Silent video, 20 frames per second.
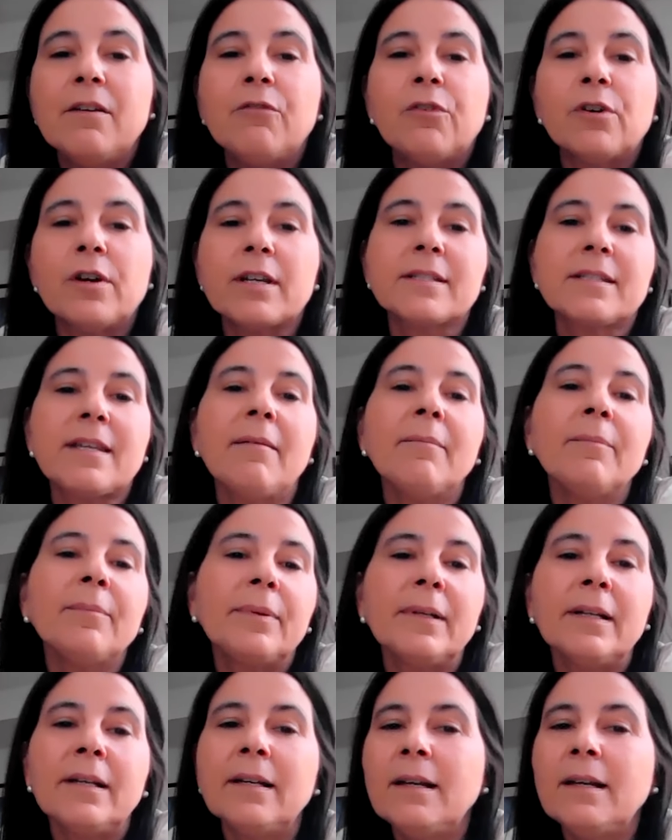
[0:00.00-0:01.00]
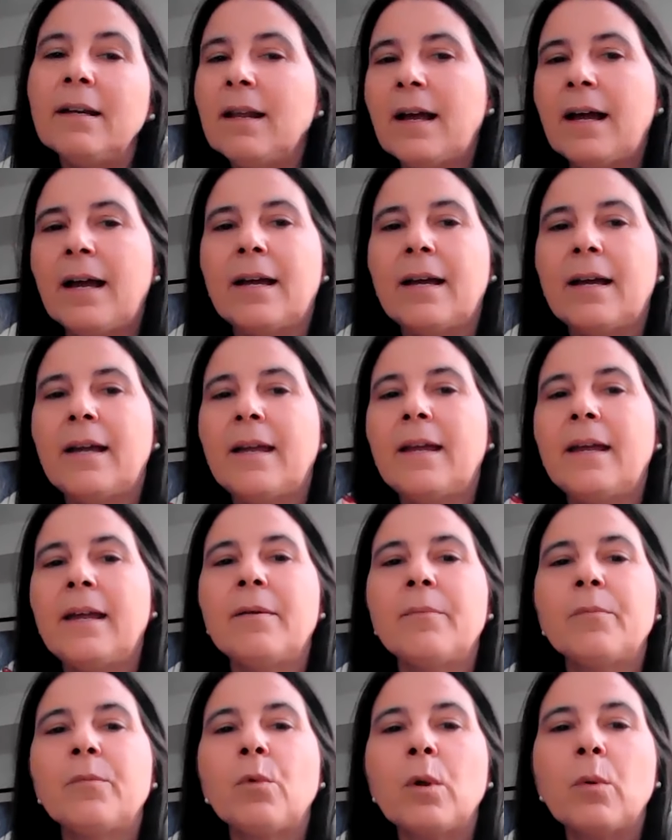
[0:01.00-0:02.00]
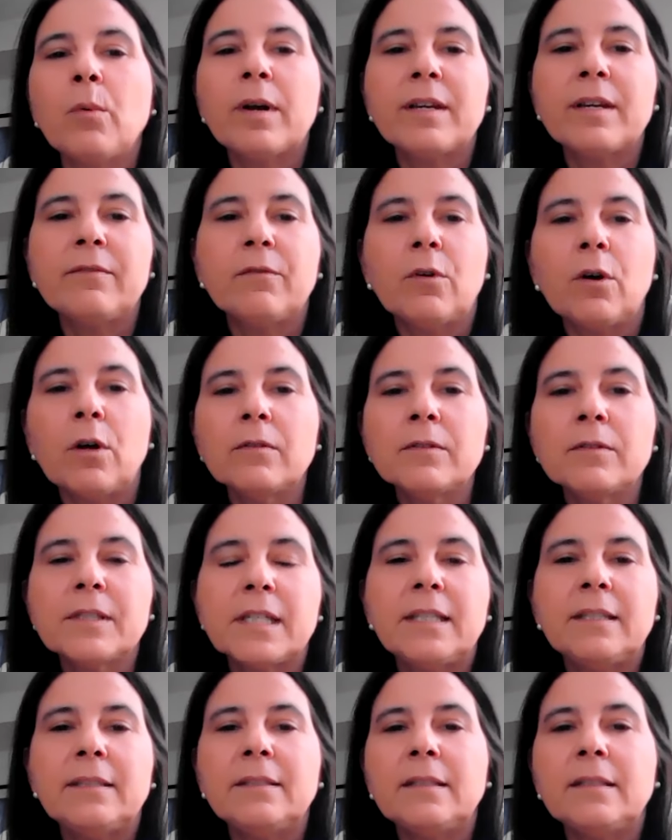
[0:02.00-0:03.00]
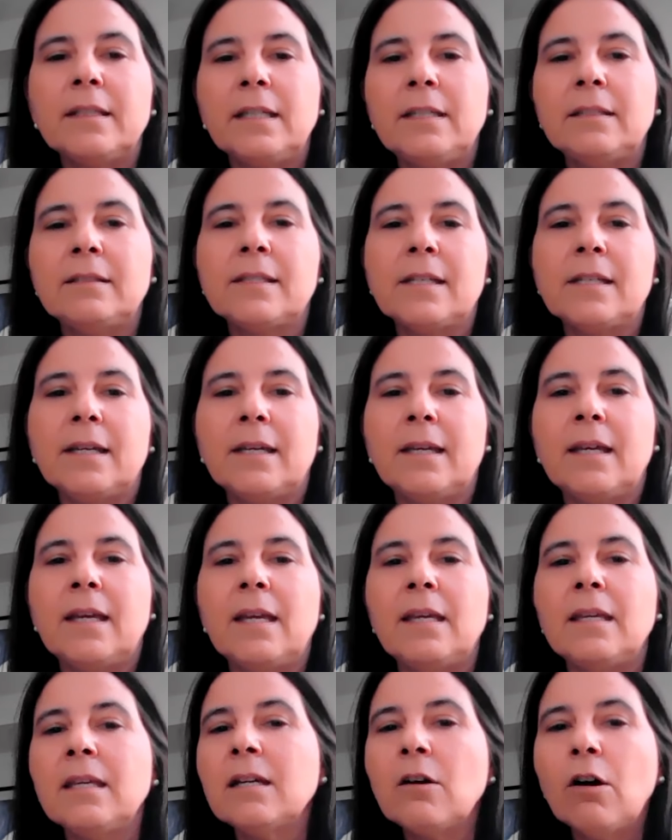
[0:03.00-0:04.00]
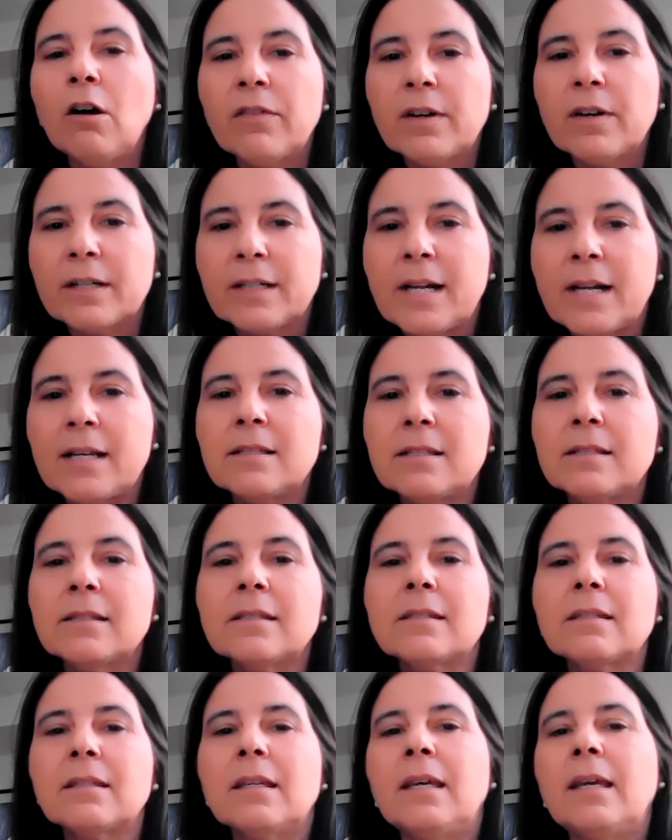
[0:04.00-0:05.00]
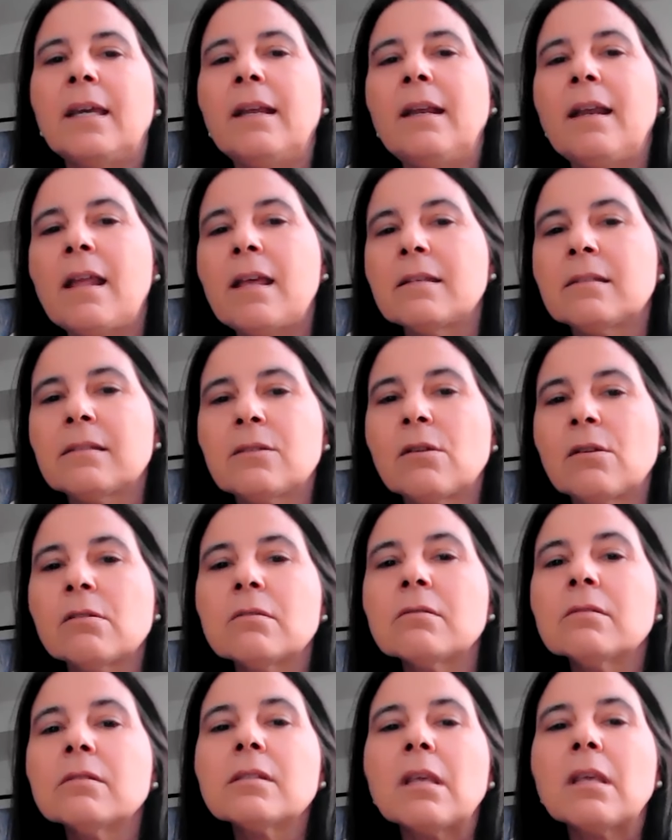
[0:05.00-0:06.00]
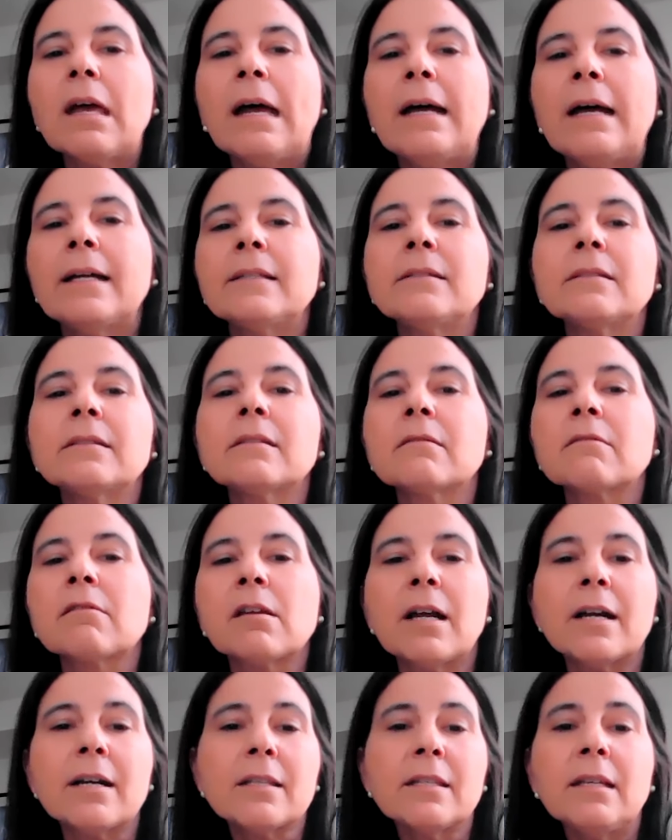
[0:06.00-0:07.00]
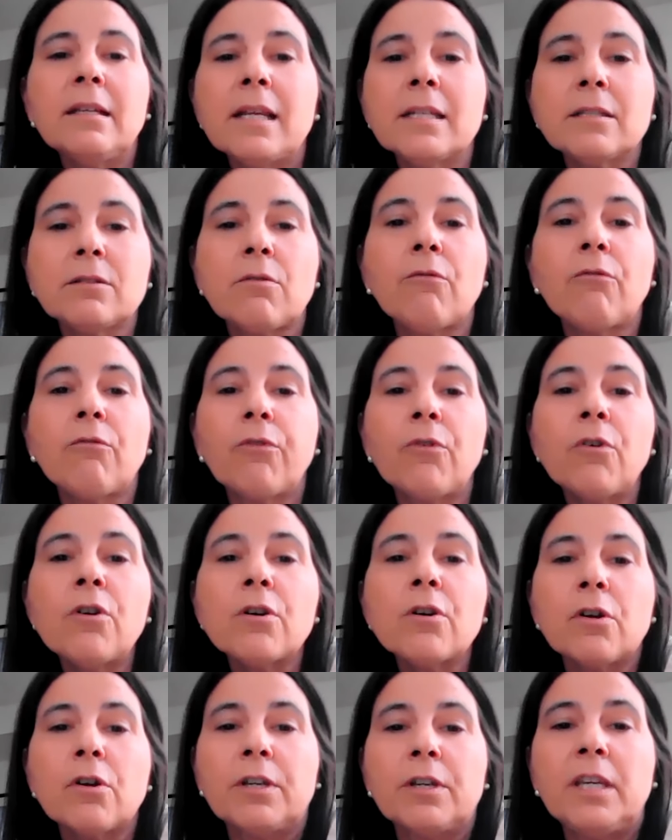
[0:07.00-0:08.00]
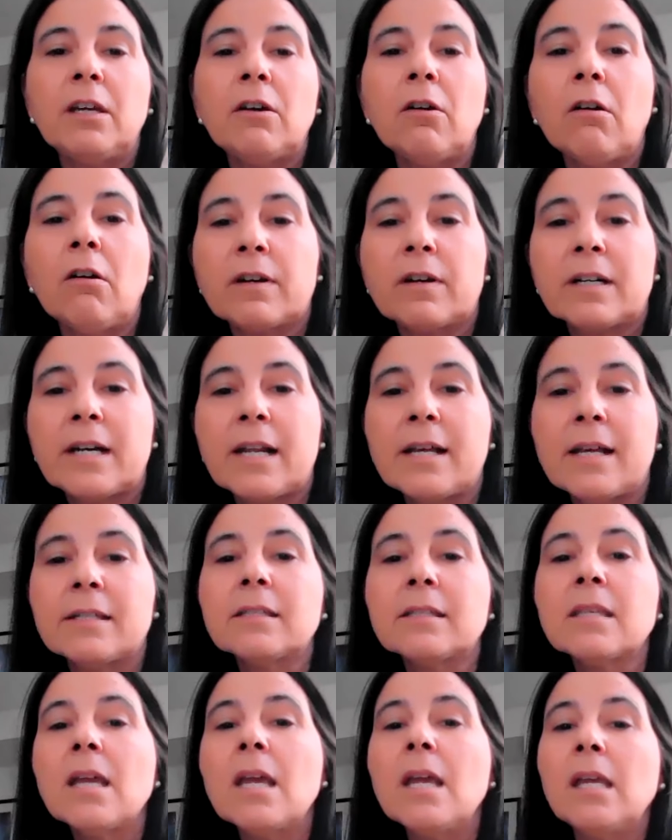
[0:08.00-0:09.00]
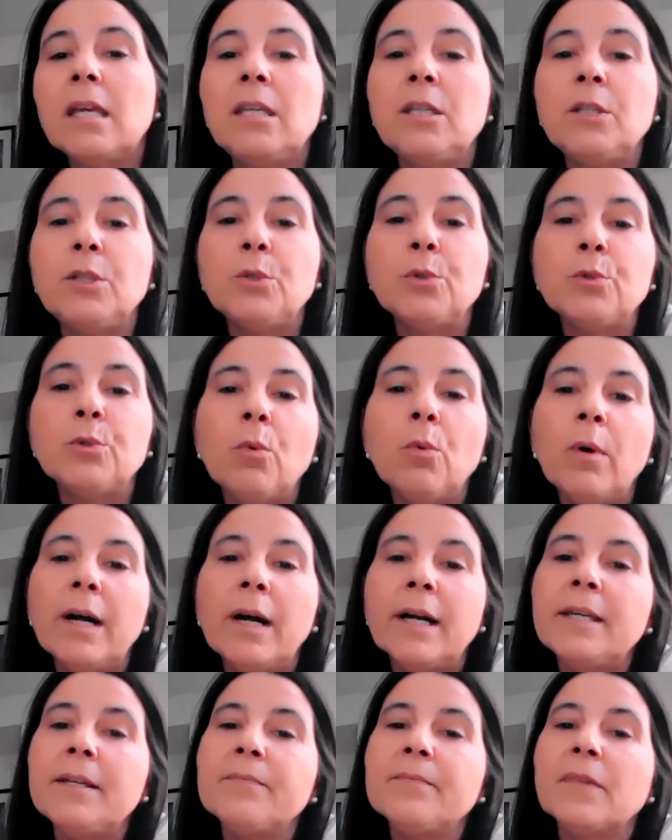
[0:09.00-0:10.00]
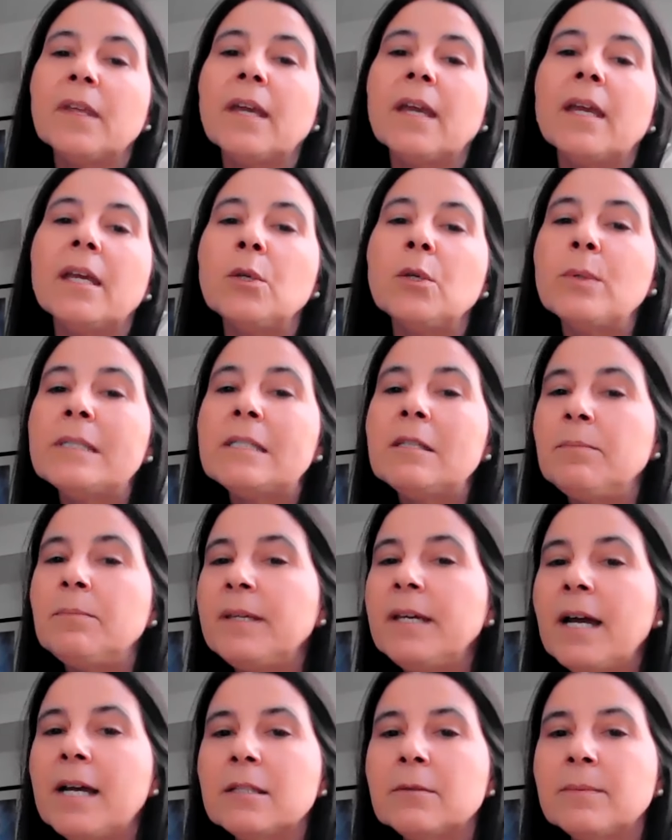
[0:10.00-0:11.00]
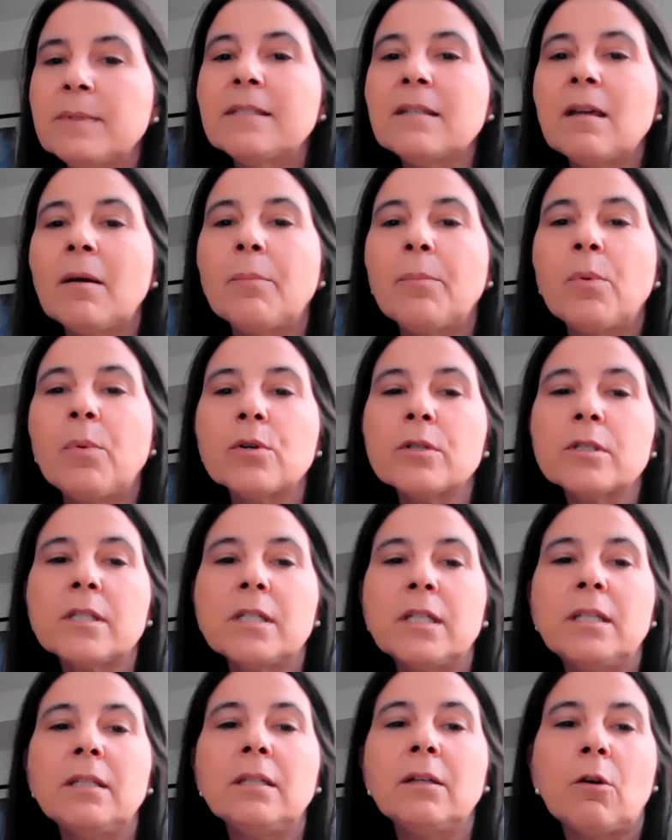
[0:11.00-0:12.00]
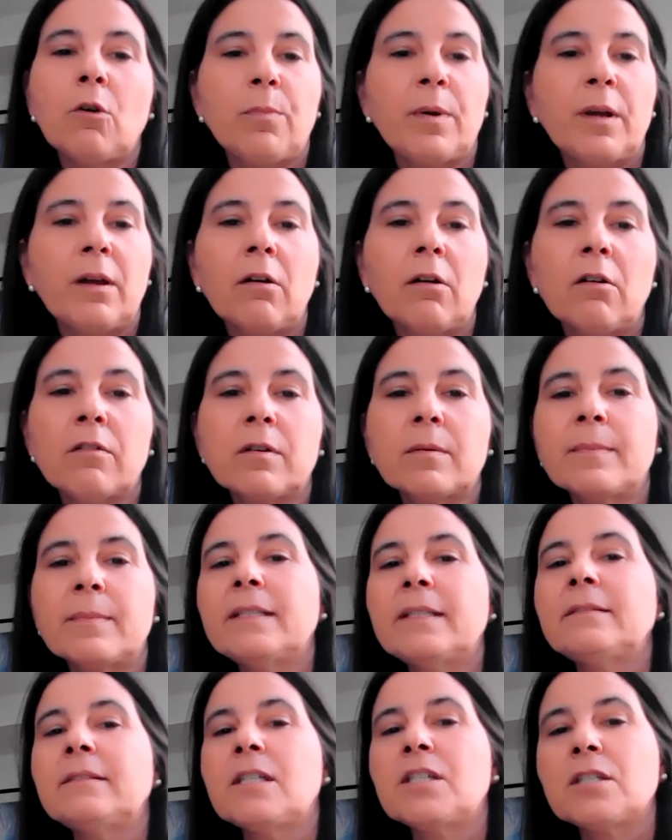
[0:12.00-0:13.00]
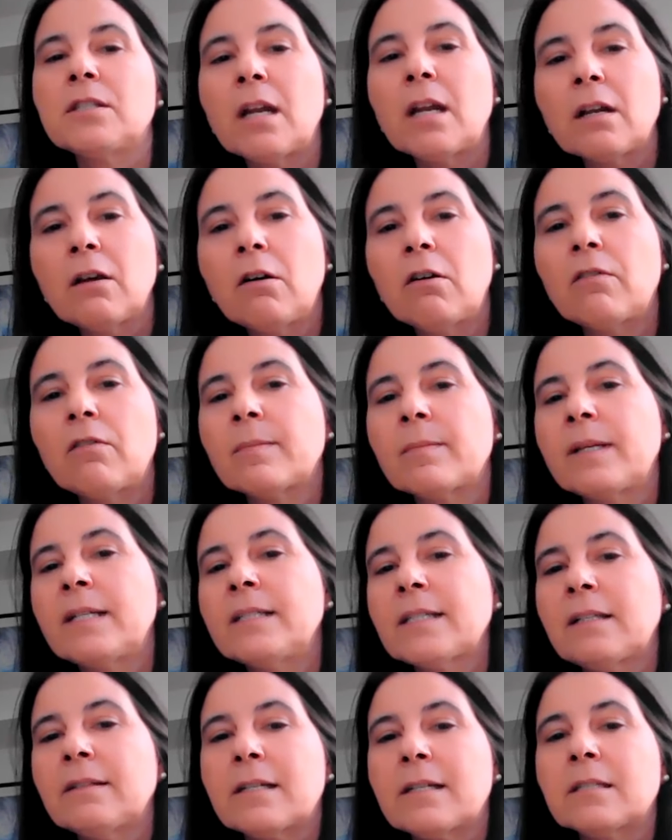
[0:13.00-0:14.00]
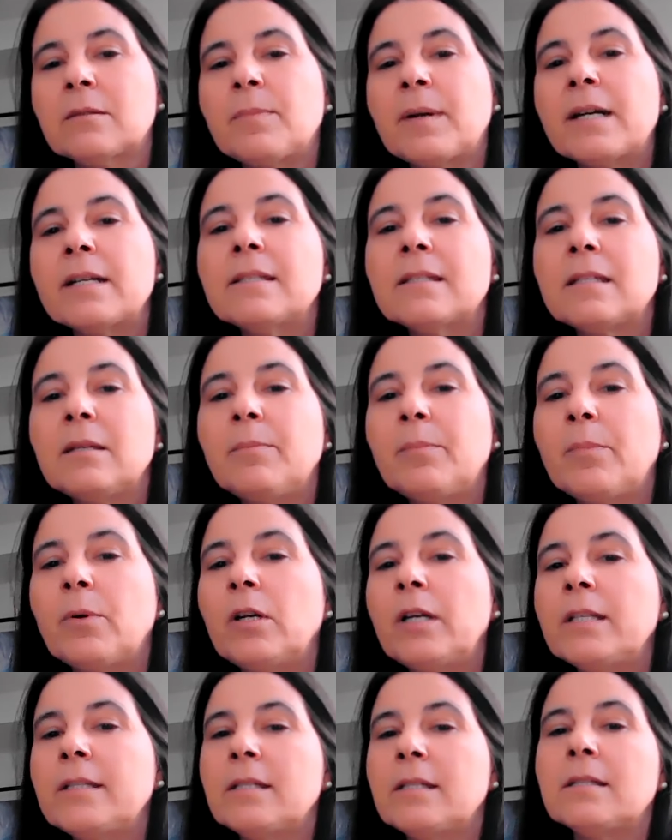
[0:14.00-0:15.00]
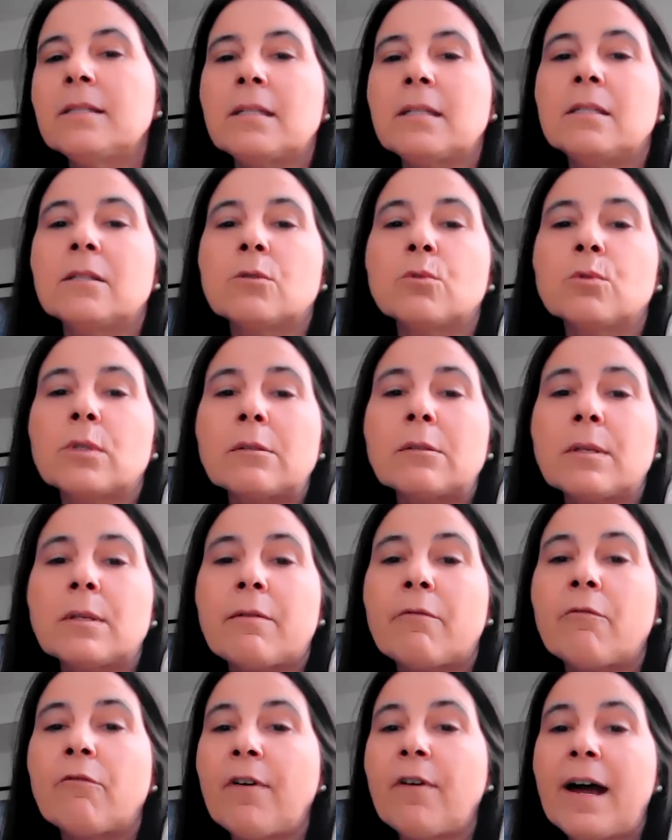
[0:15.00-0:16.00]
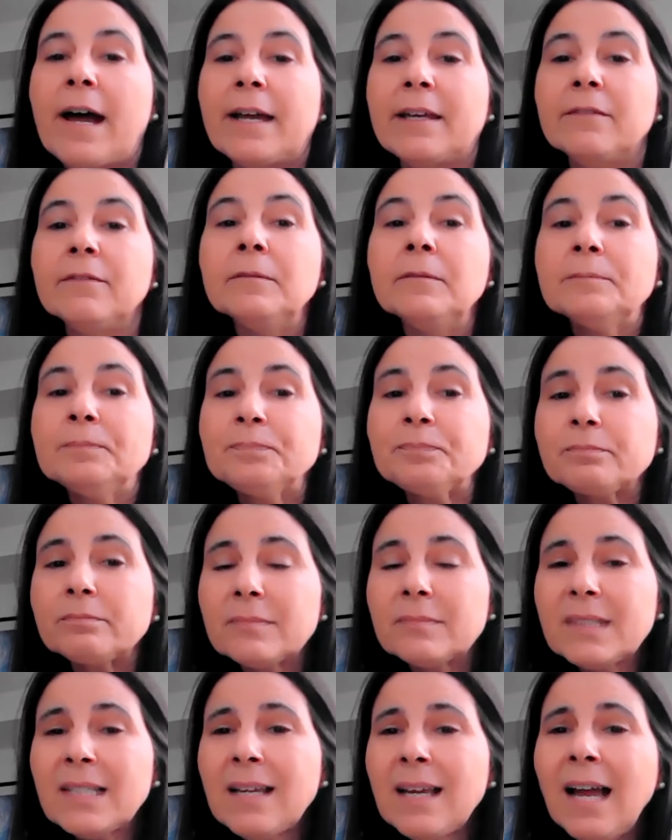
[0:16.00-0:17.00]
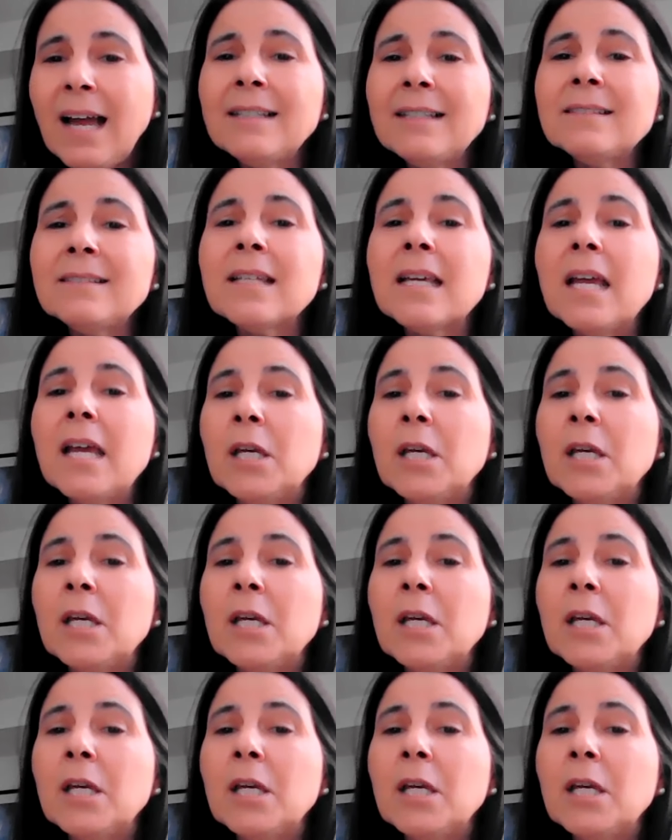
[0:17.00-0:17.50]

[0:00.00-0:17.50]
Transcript: For example, we were involved in the e-governance lessons, and regarding lesson 4 on e-governance, in Uruguay, UNDP has been supporting open government, digital governments, and transparency policies since 2005. And